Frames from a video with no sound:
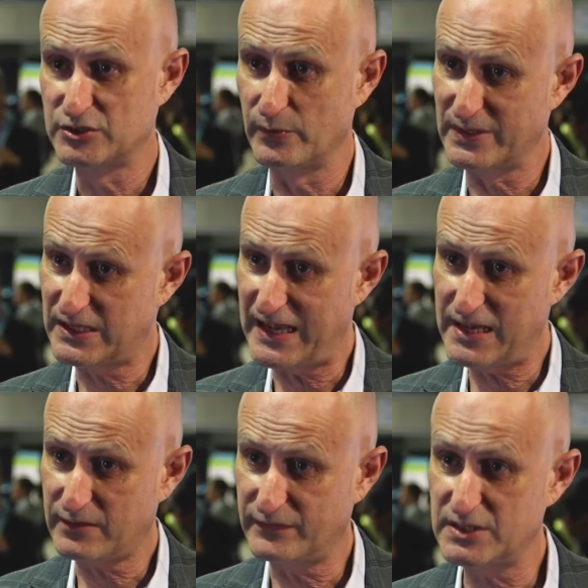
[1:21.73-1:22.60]
So we
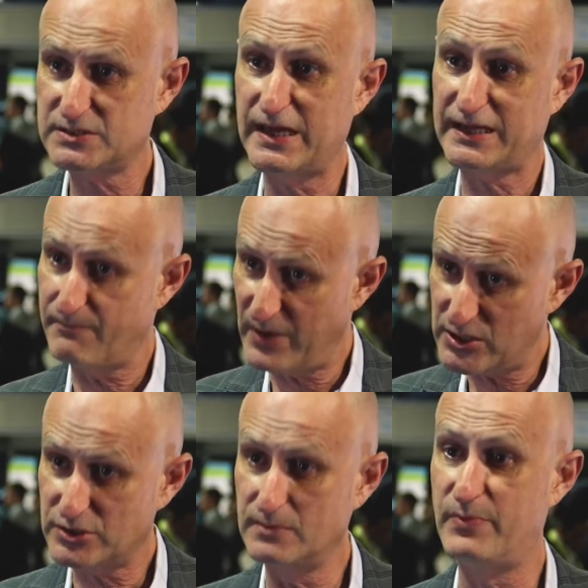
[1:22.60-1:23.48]
take this like a
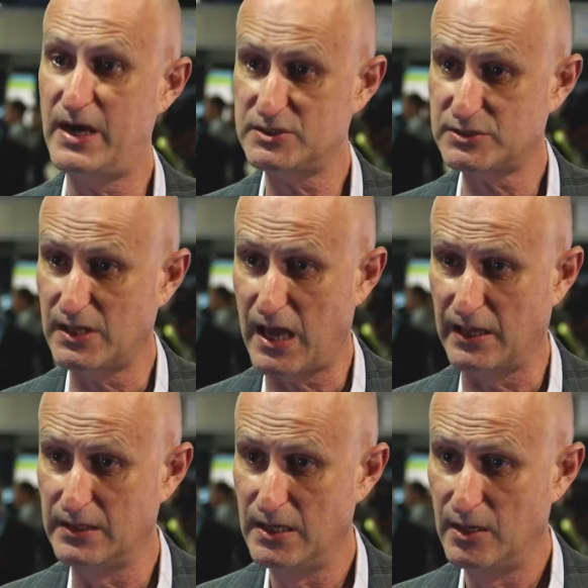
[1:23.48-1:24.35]
patient baseline.